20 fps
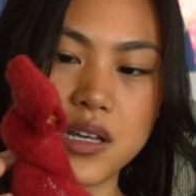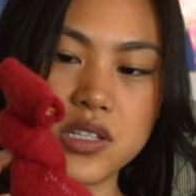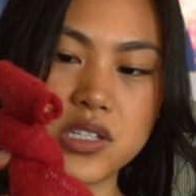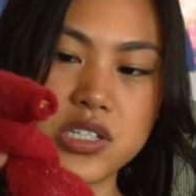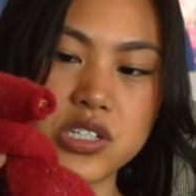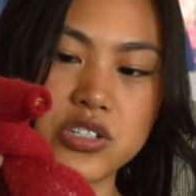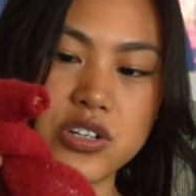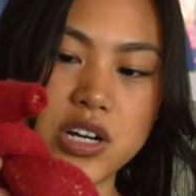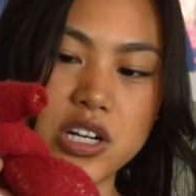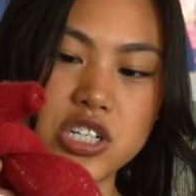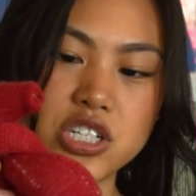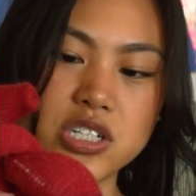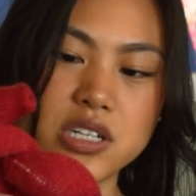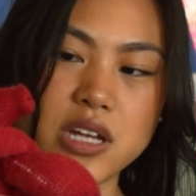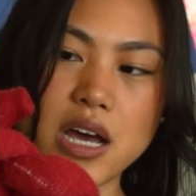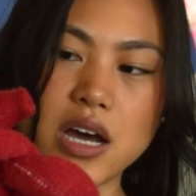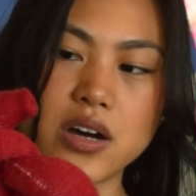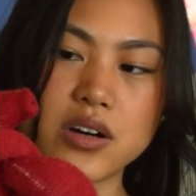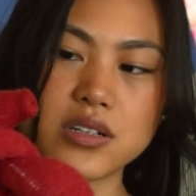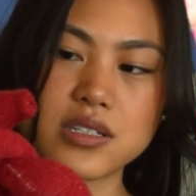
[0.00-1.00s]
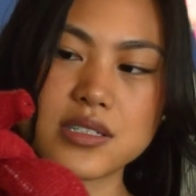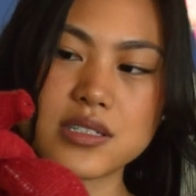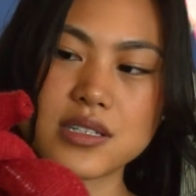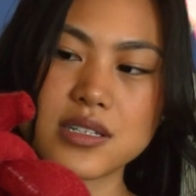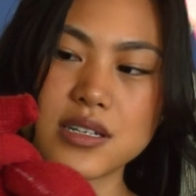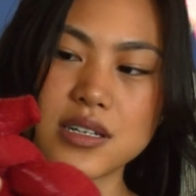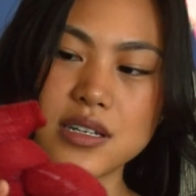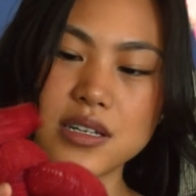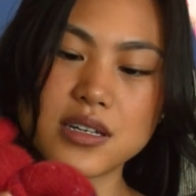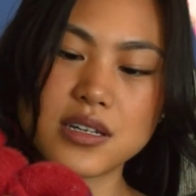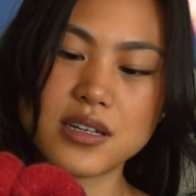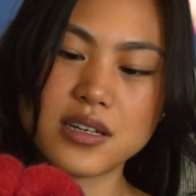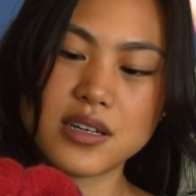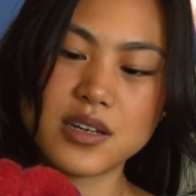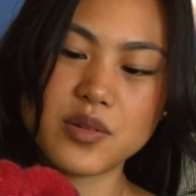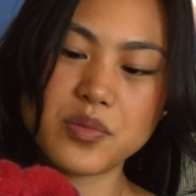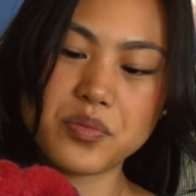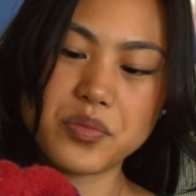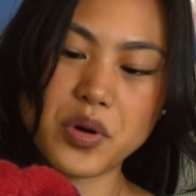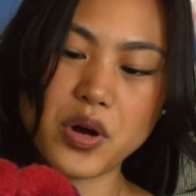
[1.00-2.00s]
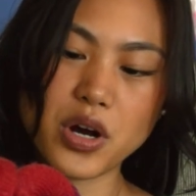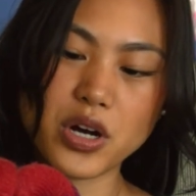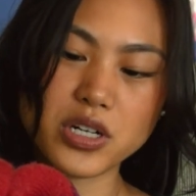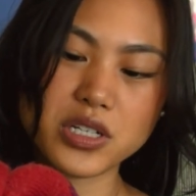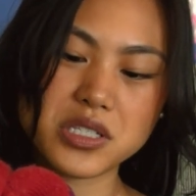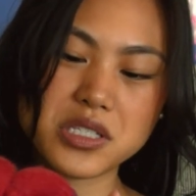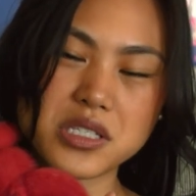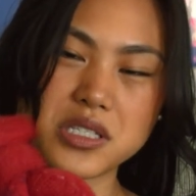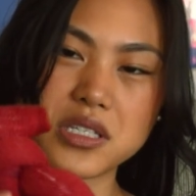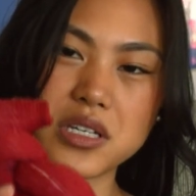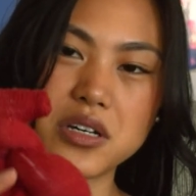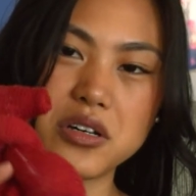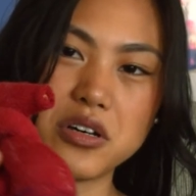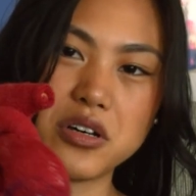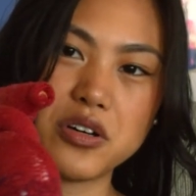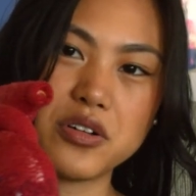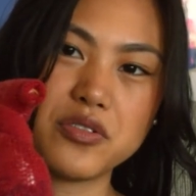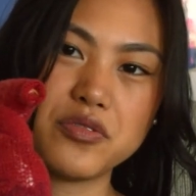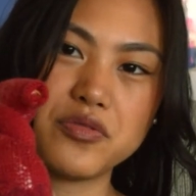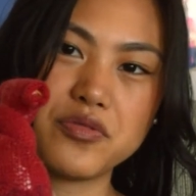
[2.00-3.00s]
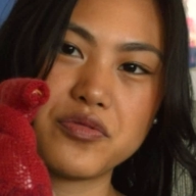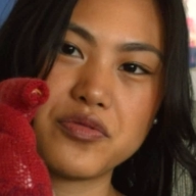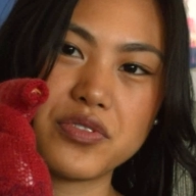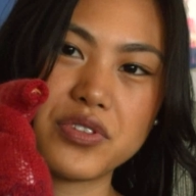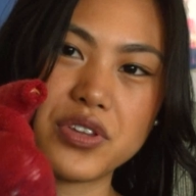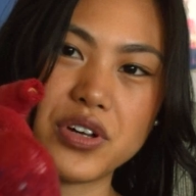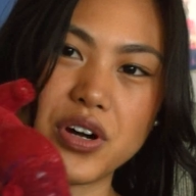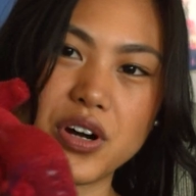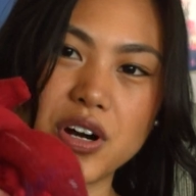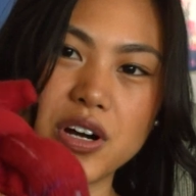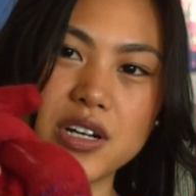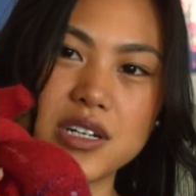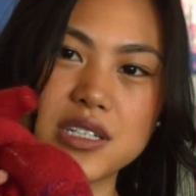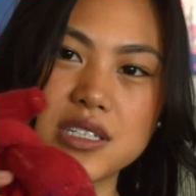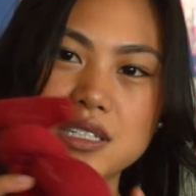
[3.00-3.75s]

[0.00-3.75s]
and stretched out parts of the heart.